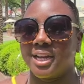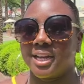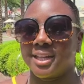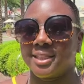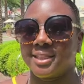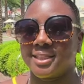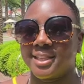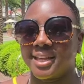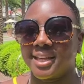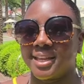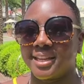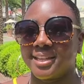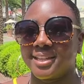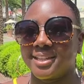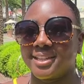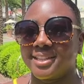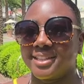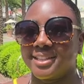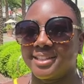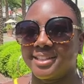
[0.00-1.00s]
I
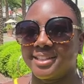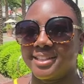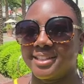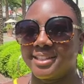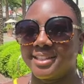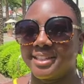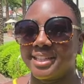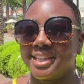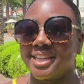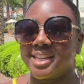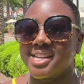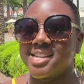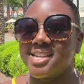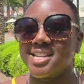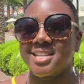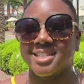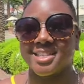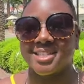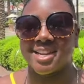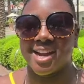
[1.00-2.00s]
think
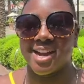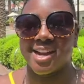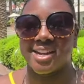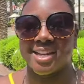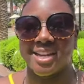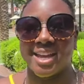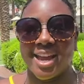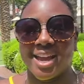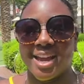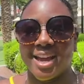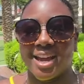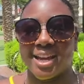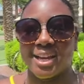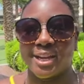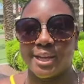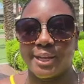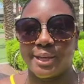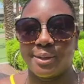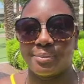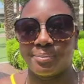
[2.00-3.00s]
it's kind of
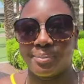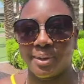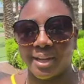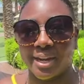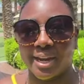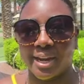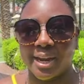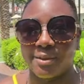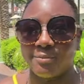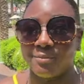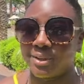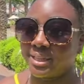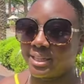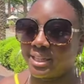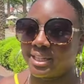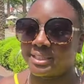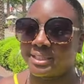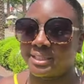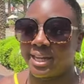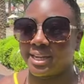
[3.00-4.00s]
chaotic, but I am really
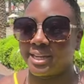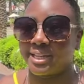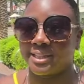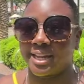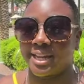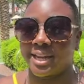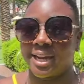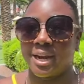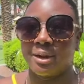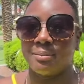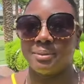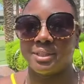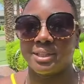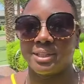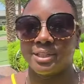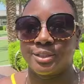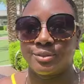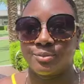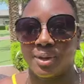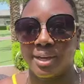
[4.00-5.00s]
excited that Kamala
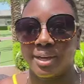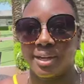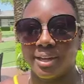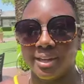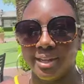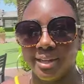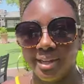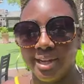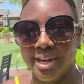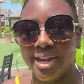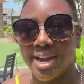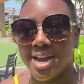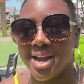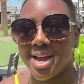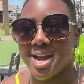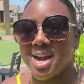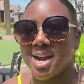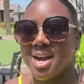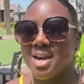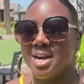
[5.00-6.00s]
is running.
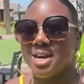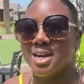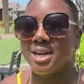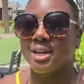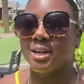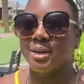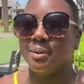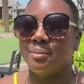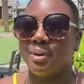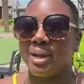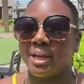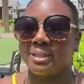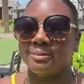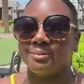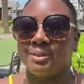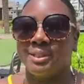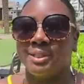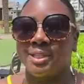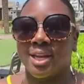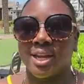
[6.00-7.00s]
Um, I
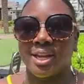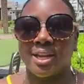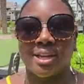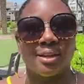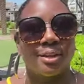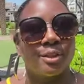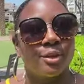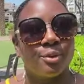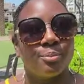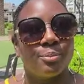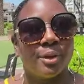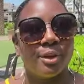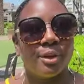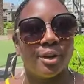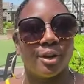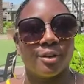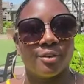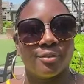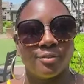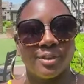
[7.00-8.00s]
did get a little bit
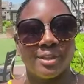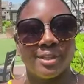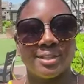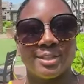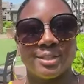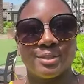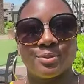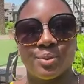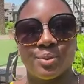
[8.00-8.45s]
nervous